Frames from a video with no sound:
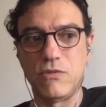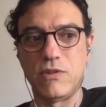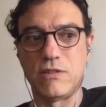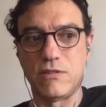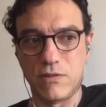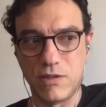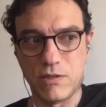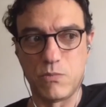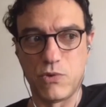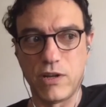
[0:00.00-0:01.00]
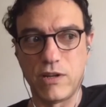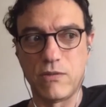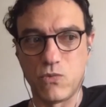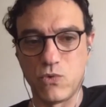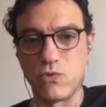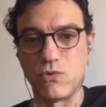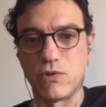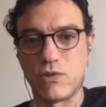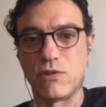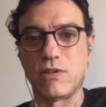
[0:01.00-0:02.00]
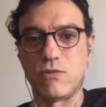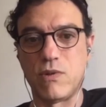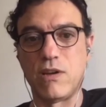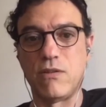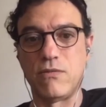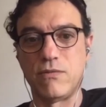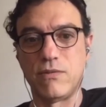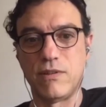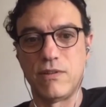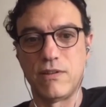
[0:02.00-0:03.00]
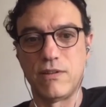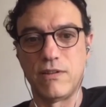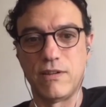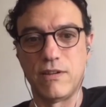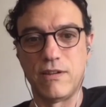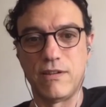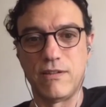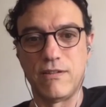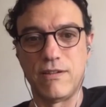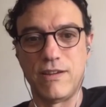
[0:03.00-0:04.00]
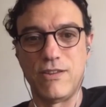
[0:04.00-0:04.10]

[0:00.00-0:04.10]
is is breaking rules as well mm-hmm. and